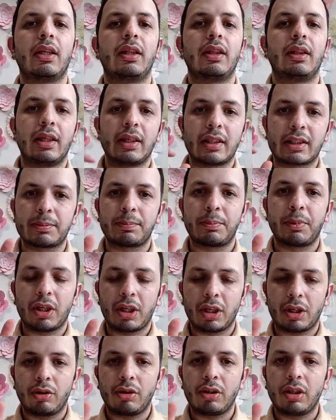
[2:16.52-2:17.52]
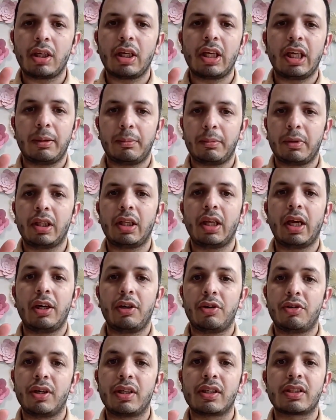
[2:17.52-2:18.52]
This particular email
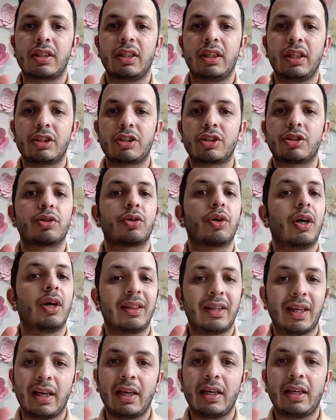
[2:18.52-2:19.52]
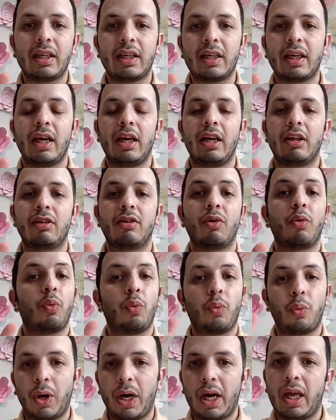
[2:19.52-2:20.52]
address needs to authenticate
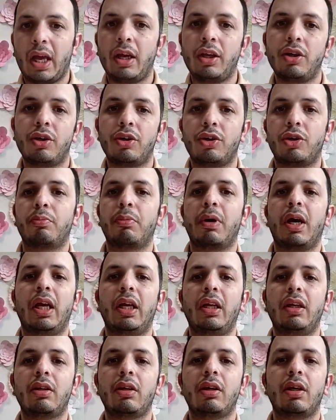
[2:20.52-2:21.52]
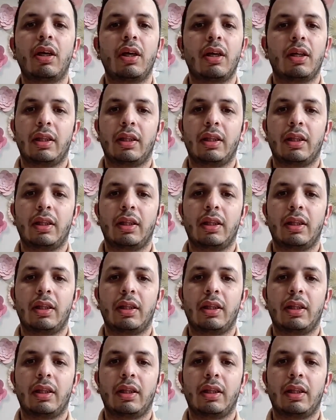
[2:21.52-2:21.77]
via your domain